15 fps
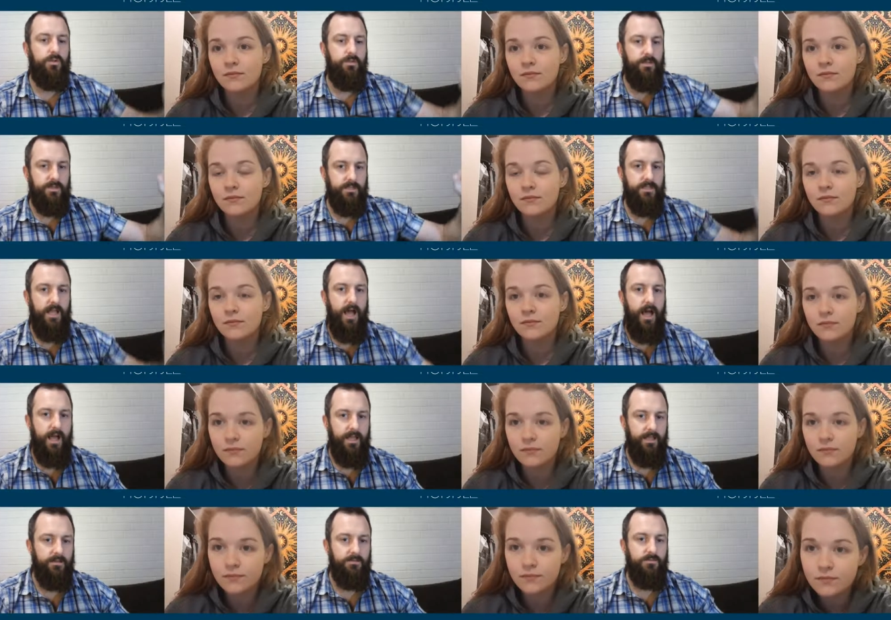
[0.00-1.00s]
Speaker 1: know the
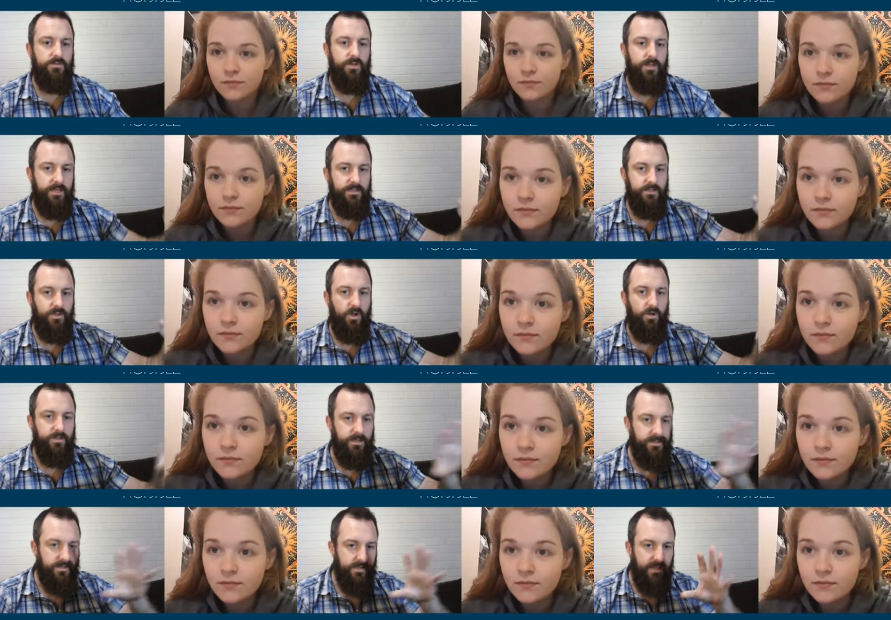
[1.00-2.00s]
height, so you can start
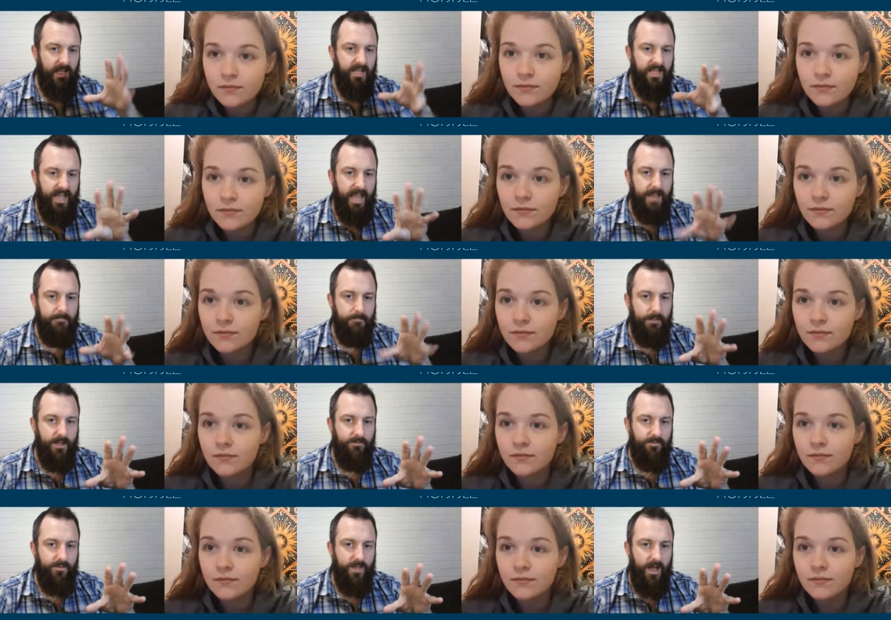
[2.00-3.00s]
the slight game
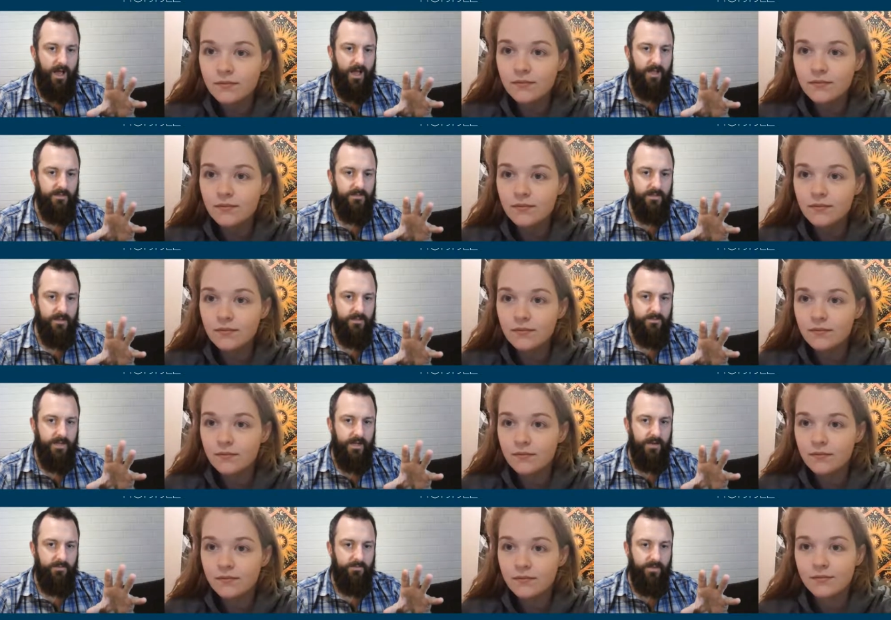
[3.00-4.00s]
plan for the height
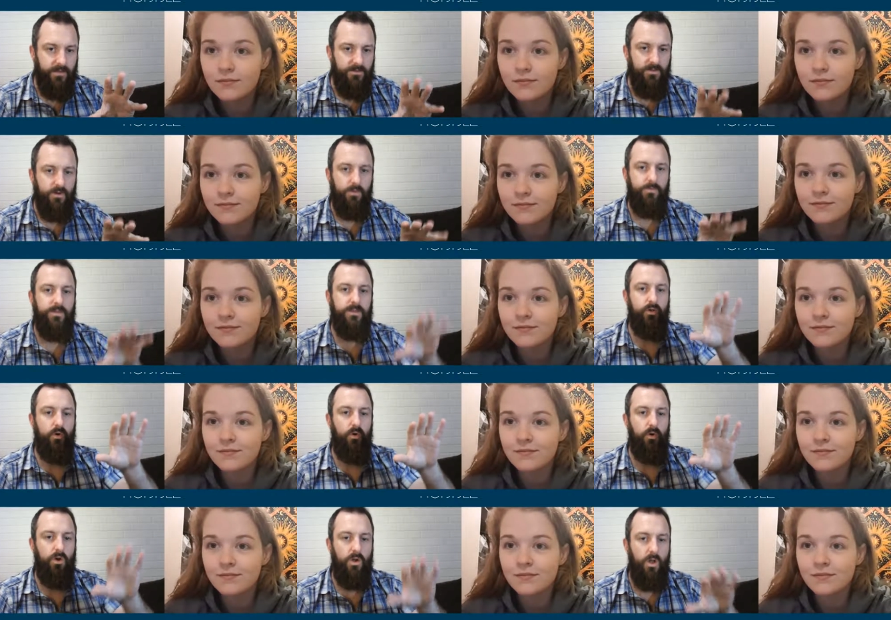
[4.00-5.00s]
side of things. You know, if they're
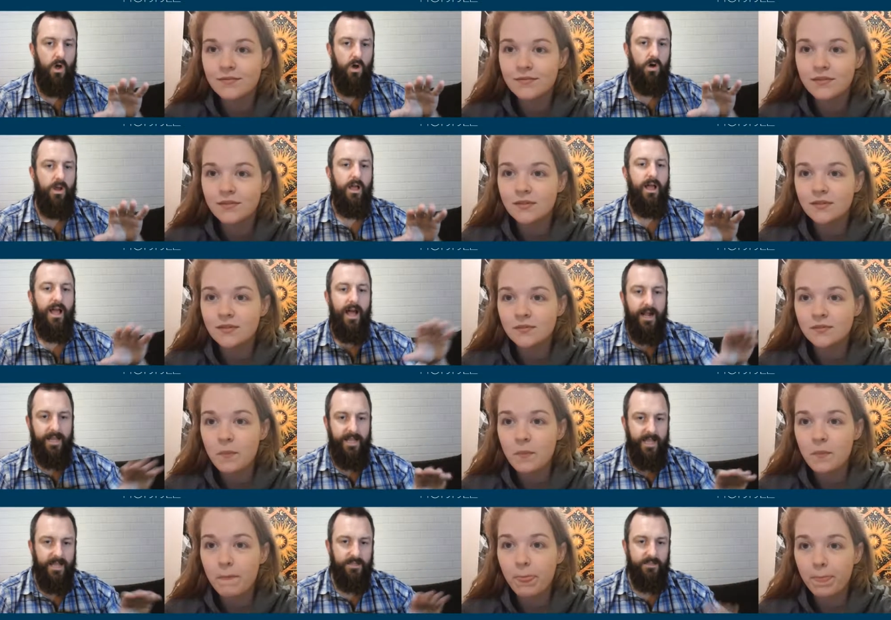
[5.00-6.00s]
tall, long, how do
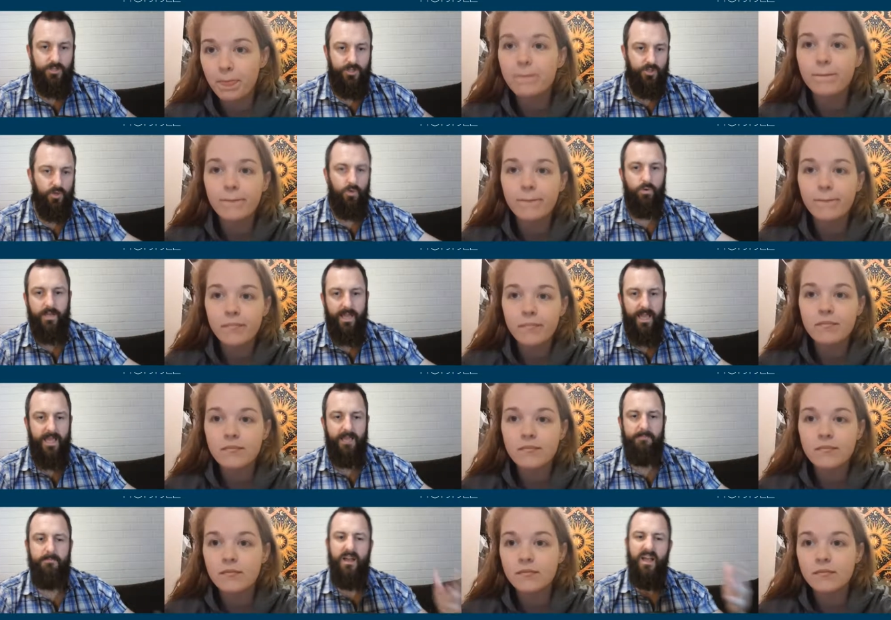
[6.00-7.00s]
you get into the short
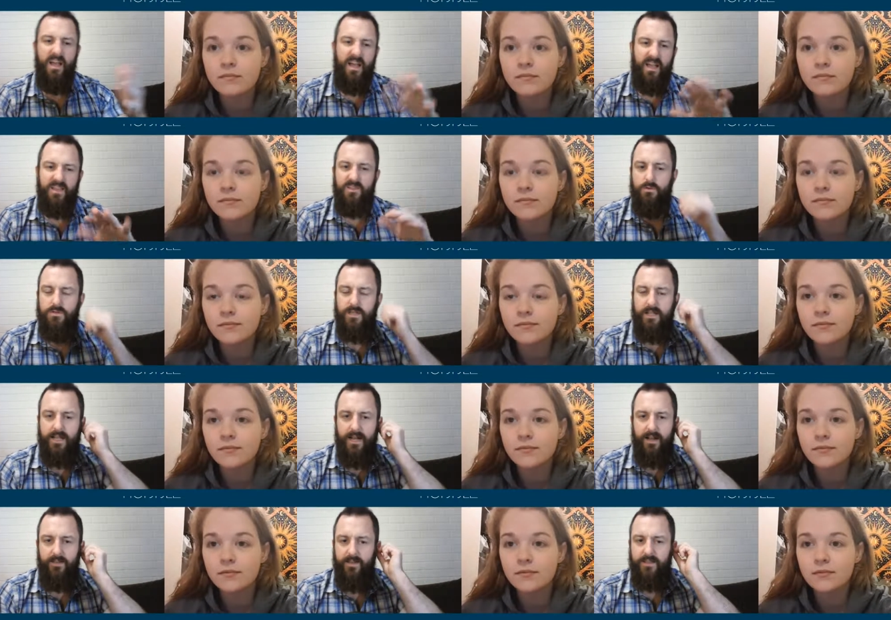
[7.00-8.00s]
game? Those are the
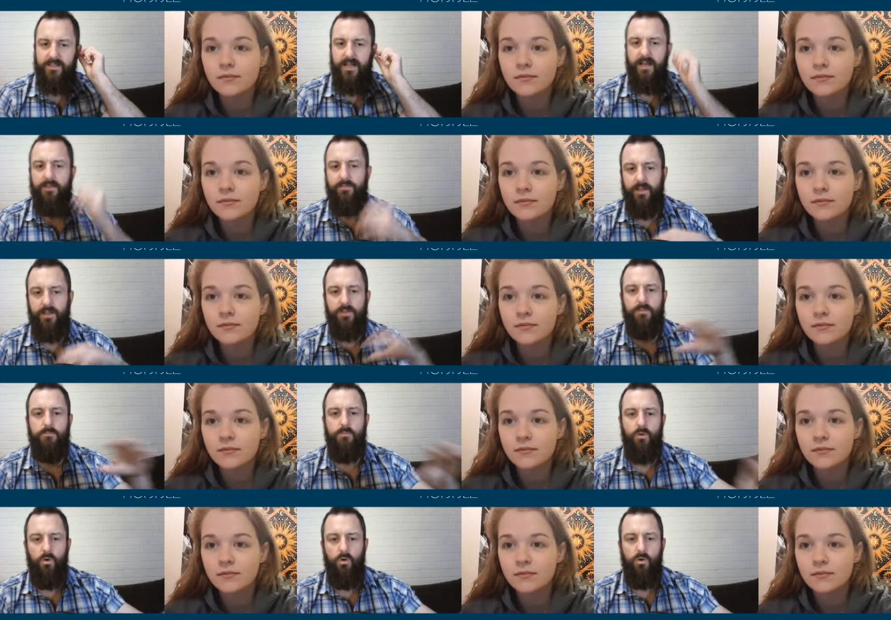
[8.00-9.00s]
kind of things I think are the
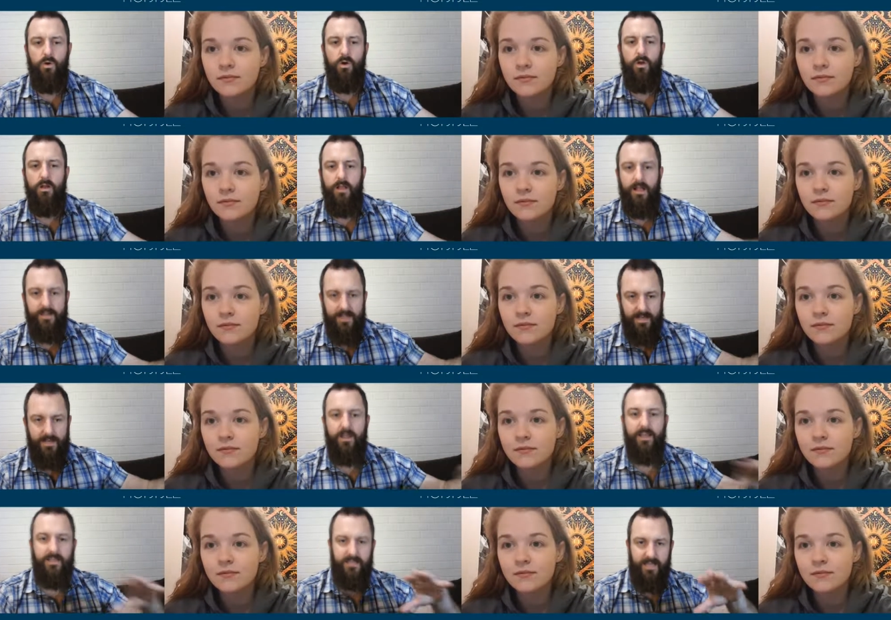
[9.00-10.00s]
more, and then,
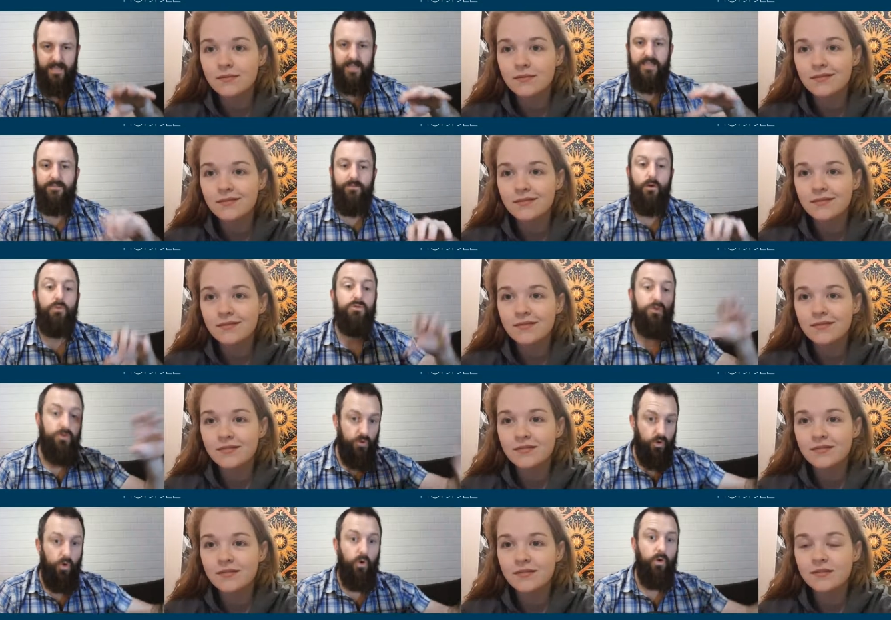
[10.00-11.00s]
like, say, focus on
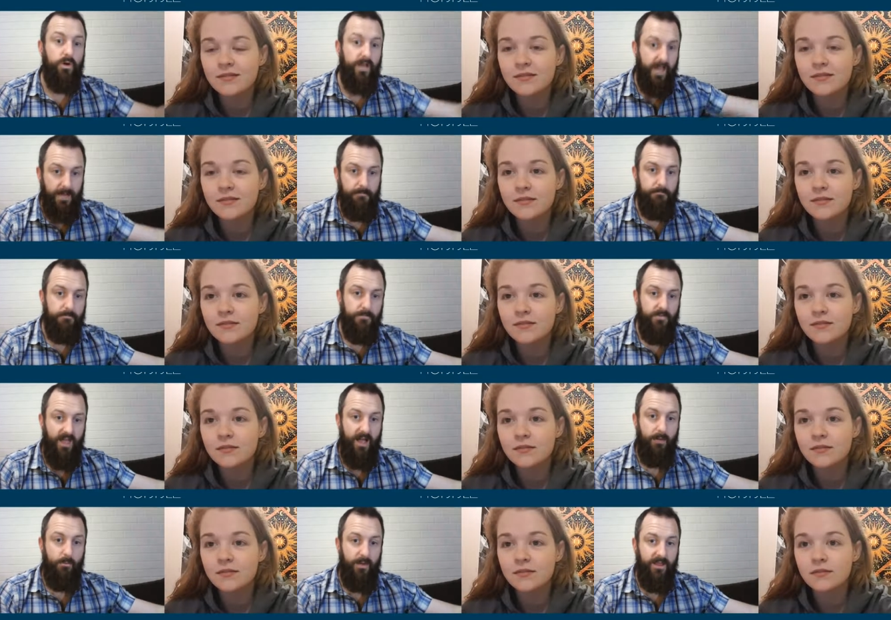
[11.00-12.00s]
your game
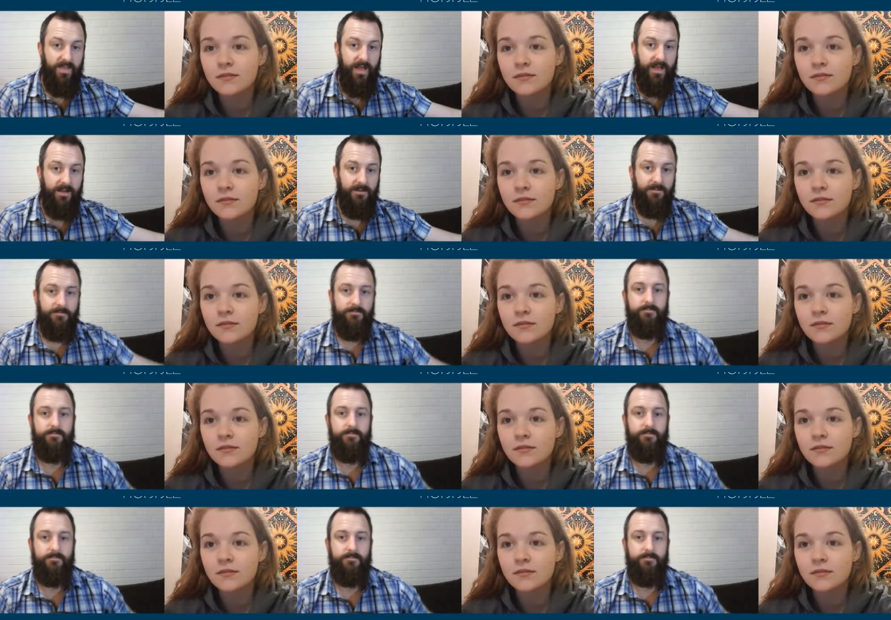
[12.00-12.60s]
that way then.